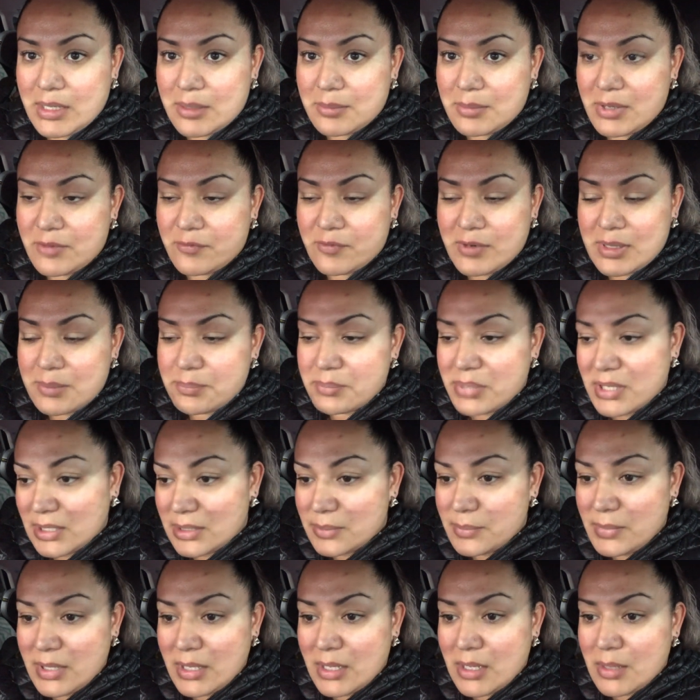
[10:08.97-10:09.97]
And my friend
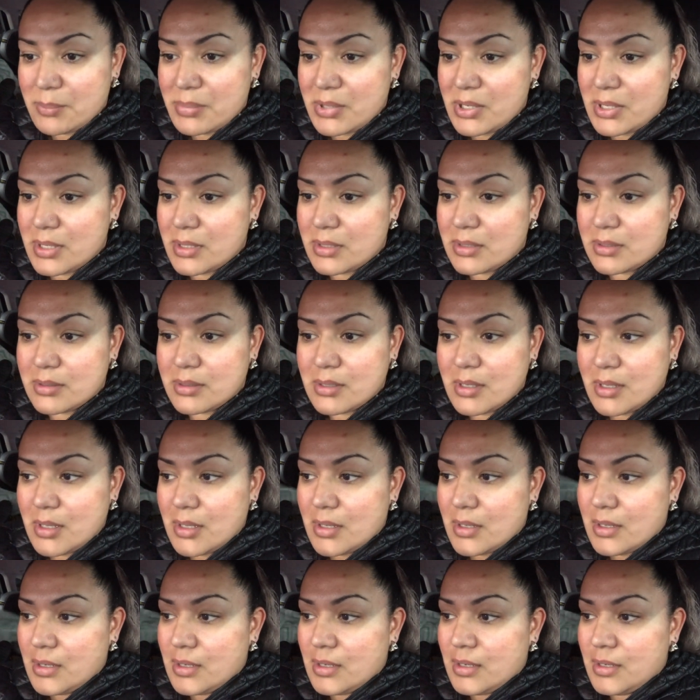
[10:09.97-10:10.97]
picked me up, and then,
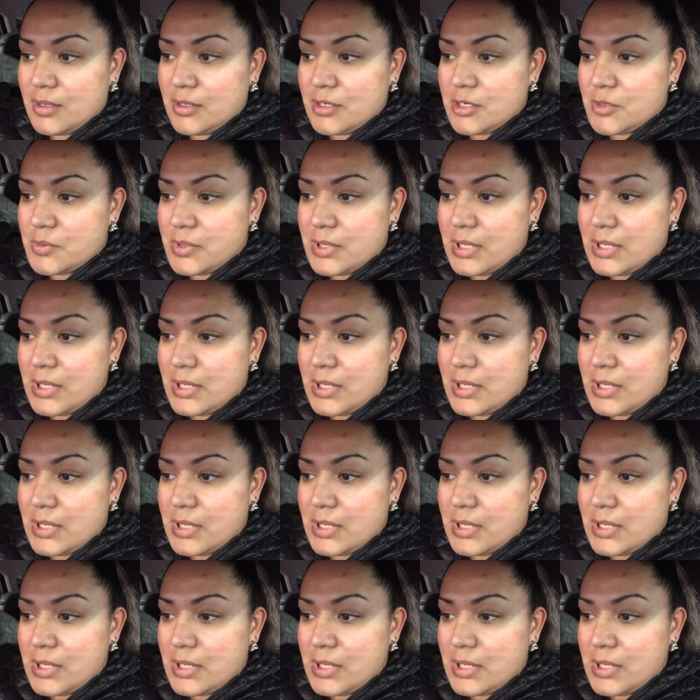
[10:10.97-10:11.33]
you know,